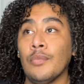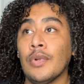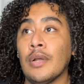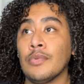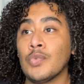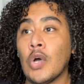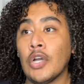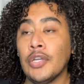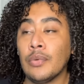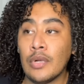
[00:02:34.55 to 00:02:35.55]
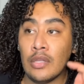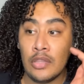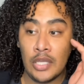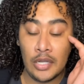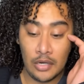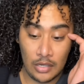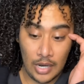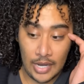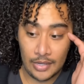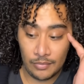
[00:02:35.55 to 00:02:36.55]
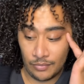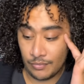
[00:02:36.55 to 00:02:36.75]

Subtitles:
when I was walking around there, I